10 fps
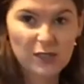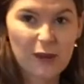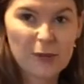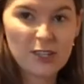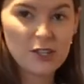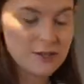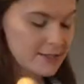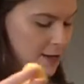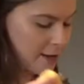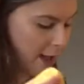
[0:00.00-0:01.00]
So I'm going to
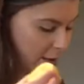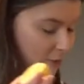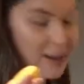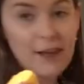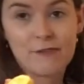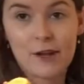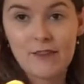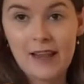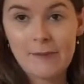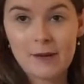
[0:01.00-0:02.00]
use, I have a
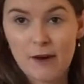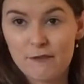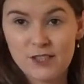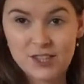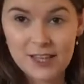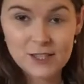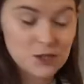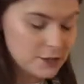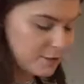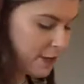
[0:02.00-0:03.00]
leftover lemon in my fridge, so that's
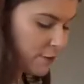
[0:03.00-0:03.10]
useful.